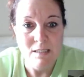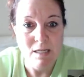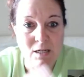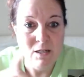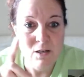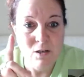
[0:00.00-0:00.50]
He
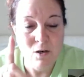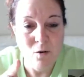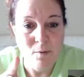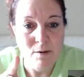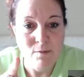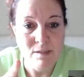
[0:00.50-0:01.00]
said
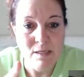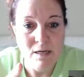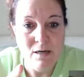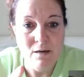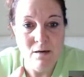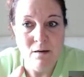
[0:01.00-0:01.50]
nobody was
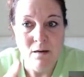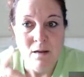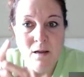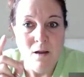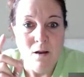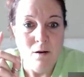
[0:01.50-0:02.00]
here,
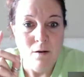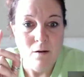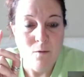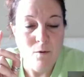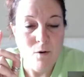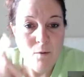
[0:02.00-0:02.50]
or